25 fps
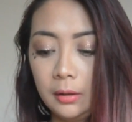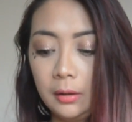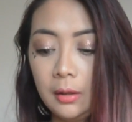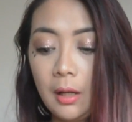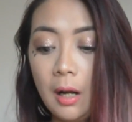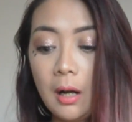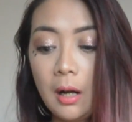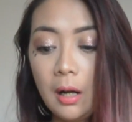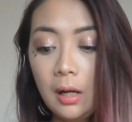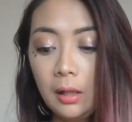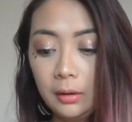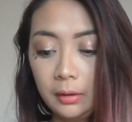
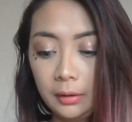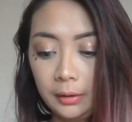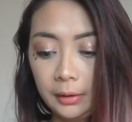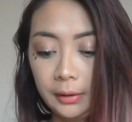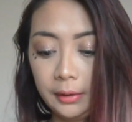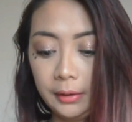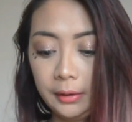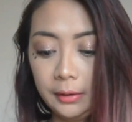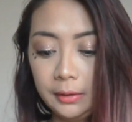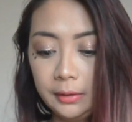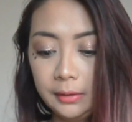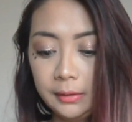
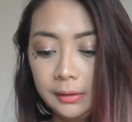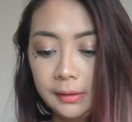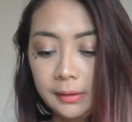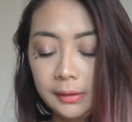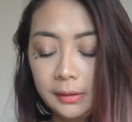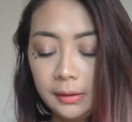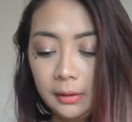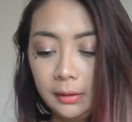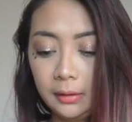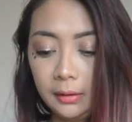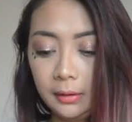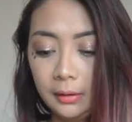
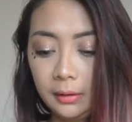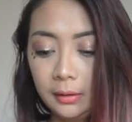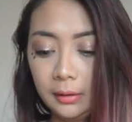dollars.